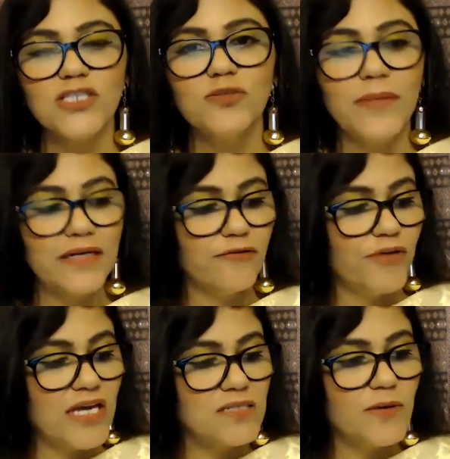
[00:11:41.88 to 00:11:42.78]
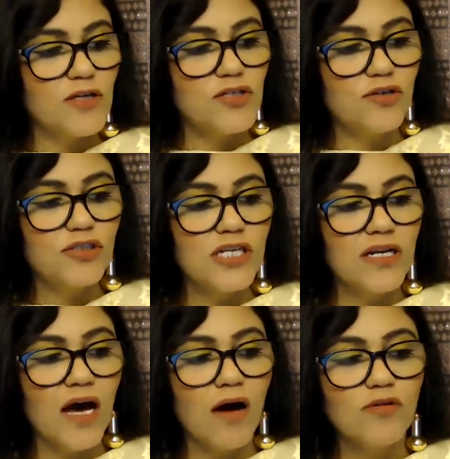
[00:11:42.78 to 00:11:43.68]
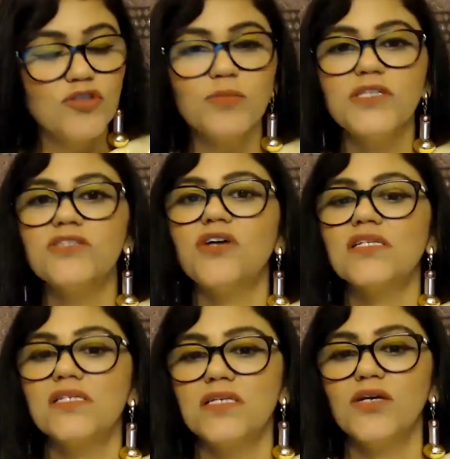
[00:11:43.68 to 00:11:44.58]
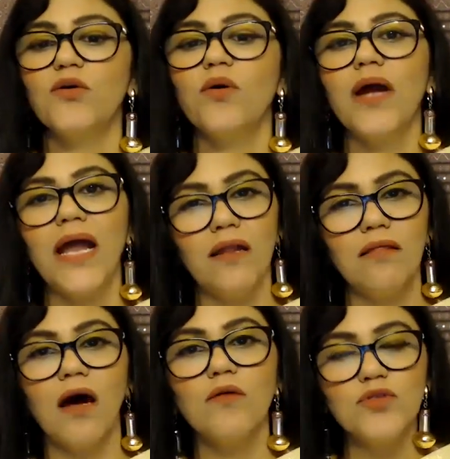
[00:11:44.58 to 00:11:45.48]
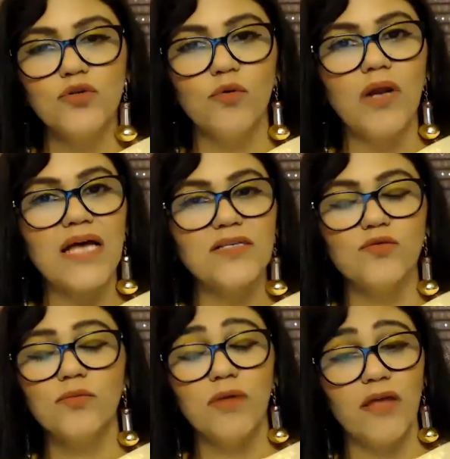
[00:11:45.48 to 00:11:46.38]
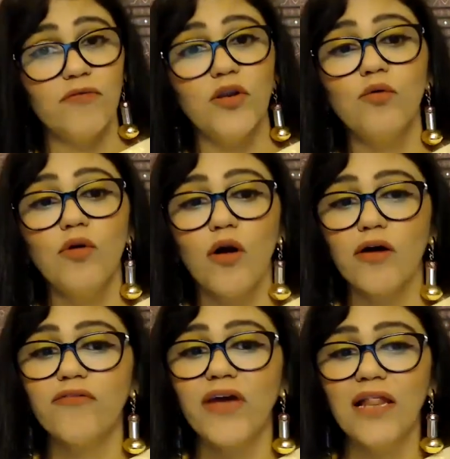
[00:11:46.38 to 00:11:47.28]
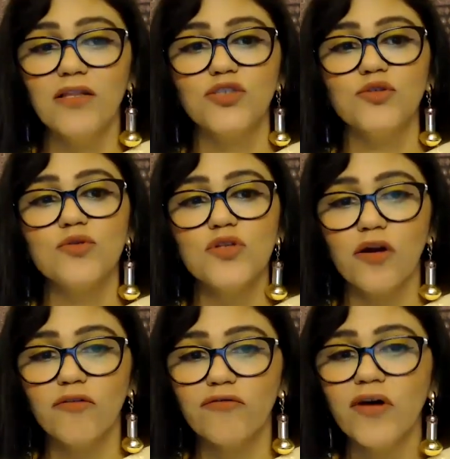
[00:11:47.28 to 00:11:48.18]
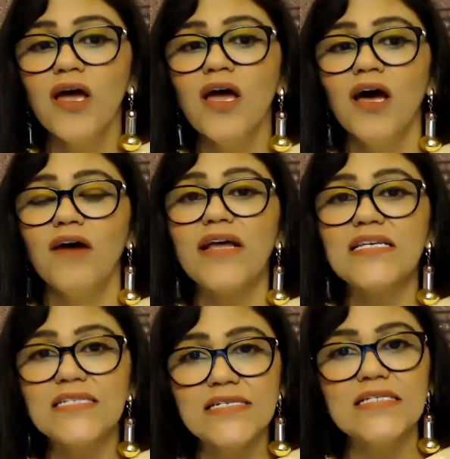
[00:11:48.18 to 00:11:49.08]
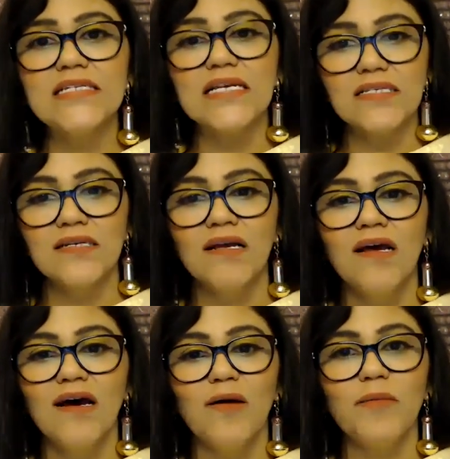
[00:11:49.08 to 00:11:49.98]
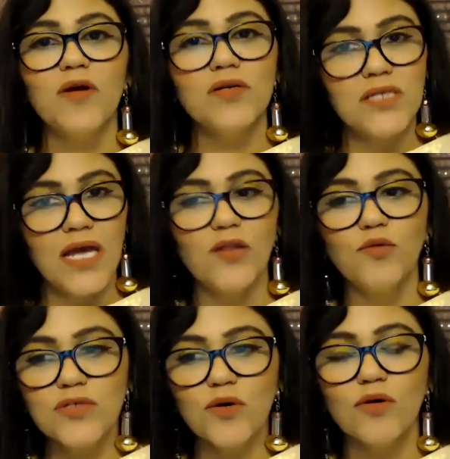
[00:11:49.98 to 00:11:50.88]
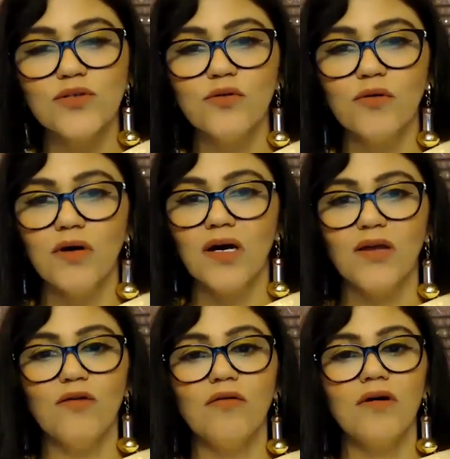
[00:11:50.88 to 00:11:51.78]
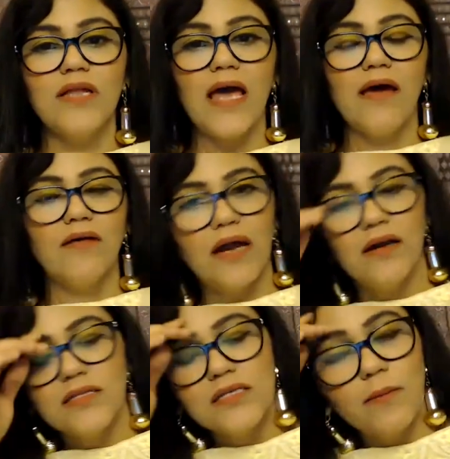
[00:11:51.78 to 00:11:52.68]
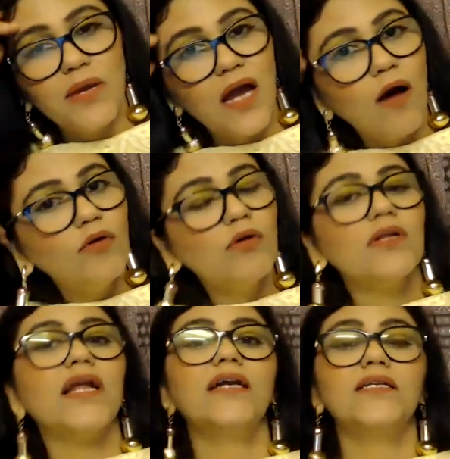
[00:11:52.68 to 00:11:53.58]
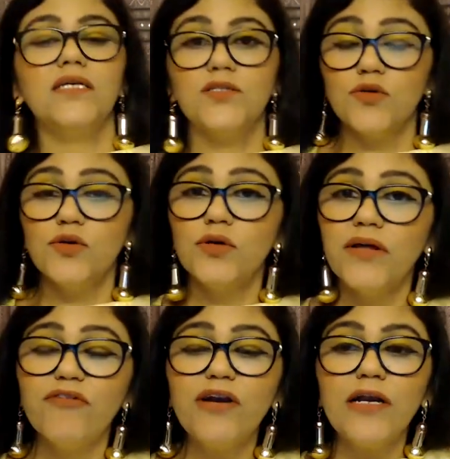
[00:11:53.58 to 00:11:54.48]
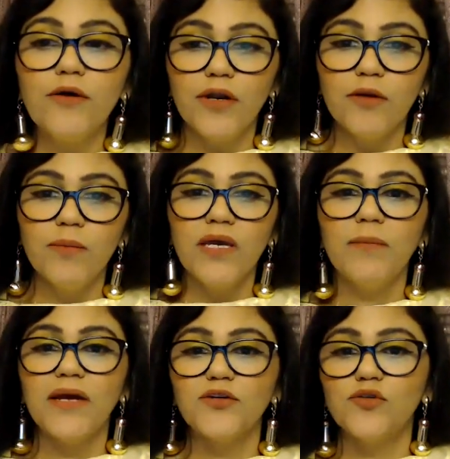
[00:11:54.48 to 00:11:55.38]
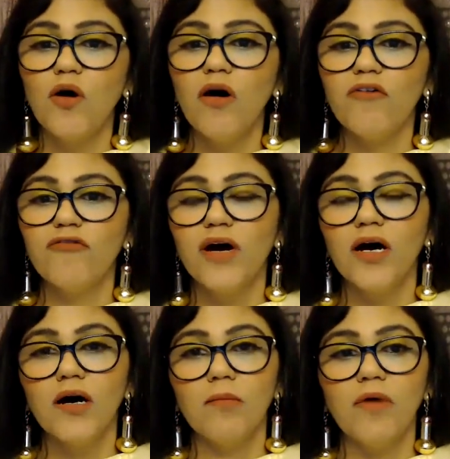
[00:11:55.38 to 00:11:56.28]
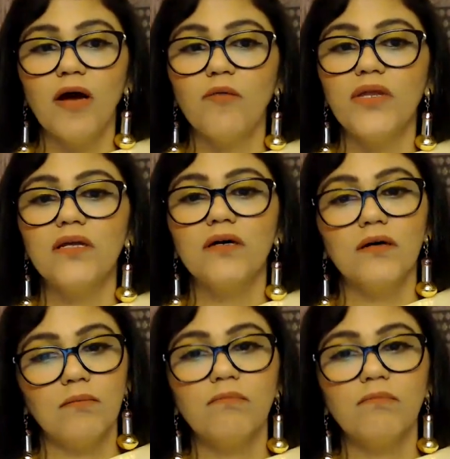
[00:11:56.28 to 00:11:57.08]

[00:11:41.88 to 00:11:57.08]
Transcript: better phase, because till now Jupiter transiting your 8th house zone has given you a lot of health issues, a lot of restlessness, because Ketu is also there, and it's coming out on the 19th. So you're definitely going to be better off with the